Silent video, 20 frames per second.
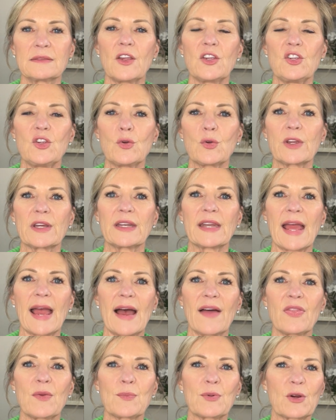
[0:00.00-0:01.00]
You can
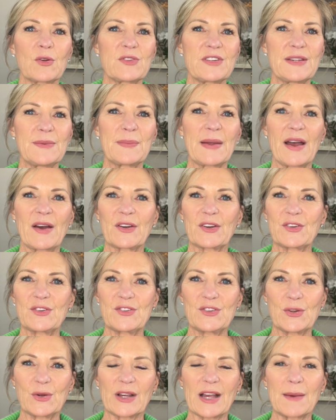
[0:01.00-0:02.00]
add the protein powder
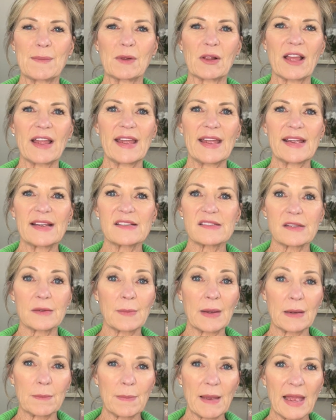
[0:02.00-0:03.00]
to a couple eggs and
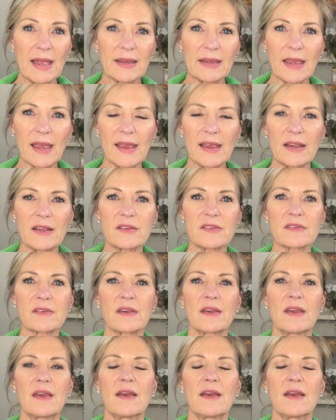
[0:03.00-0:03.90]
make pancakes.